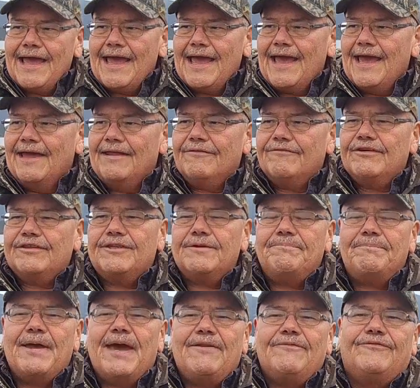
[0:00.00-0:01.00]
And with the
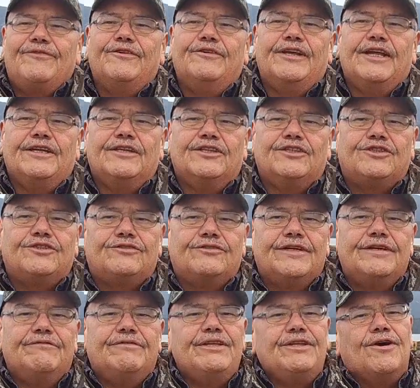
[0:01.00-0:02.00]
pet food
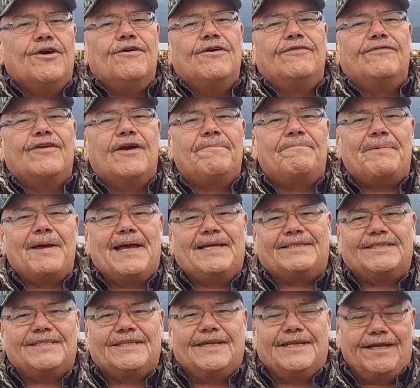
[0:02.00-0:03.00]
industry, we know of our pets
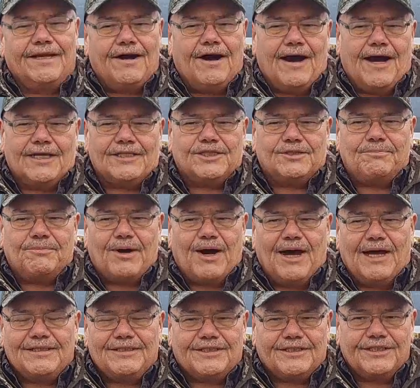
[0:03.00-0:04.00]
getting hot
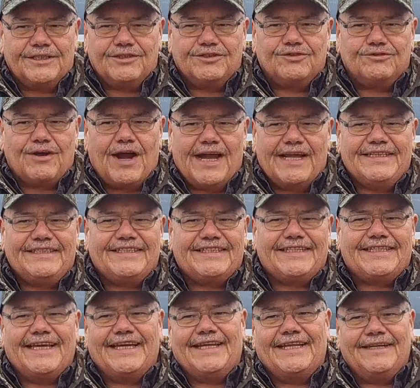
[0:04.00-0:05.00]
spots and dry
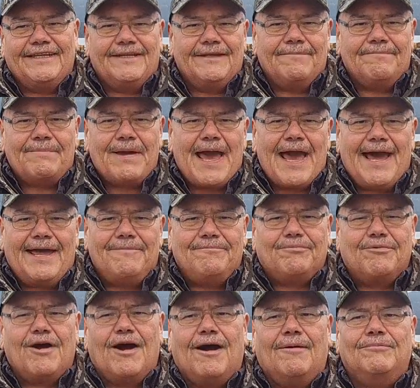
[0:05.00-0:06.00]
skin and pad
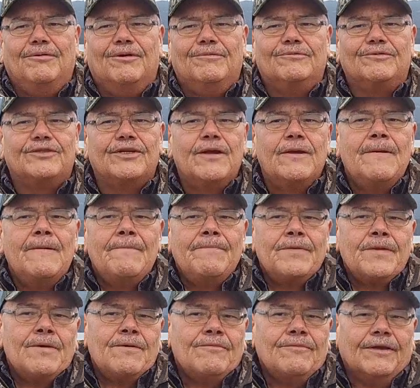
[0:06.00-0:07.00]
problems.
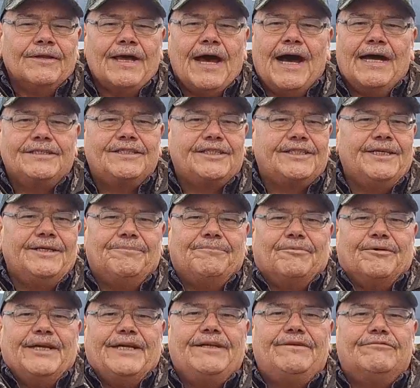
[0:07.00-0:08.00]
Well, the husky
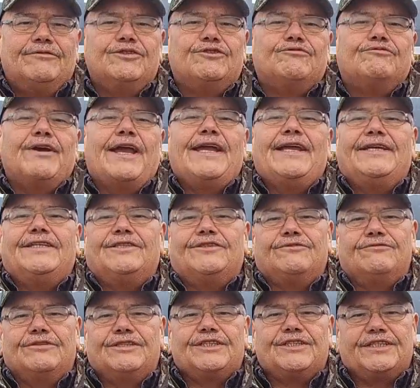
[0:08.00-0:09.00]
breed was raised
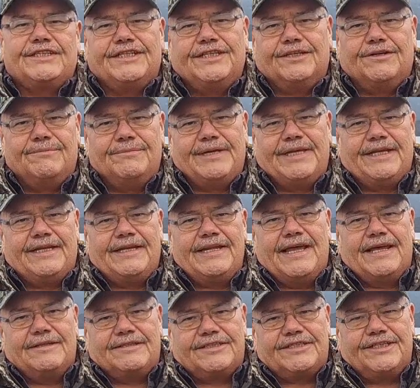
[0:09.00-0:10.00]
with seal meat
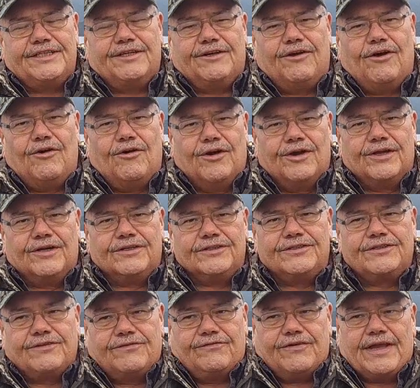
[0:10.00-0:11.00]
and seal oils
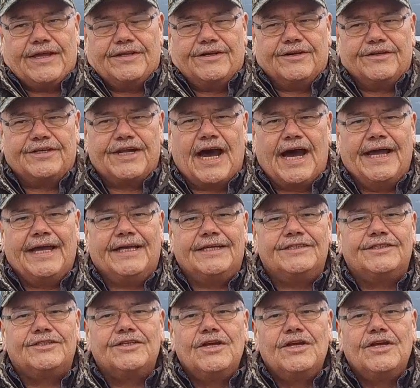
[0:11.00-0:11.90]
in their diets.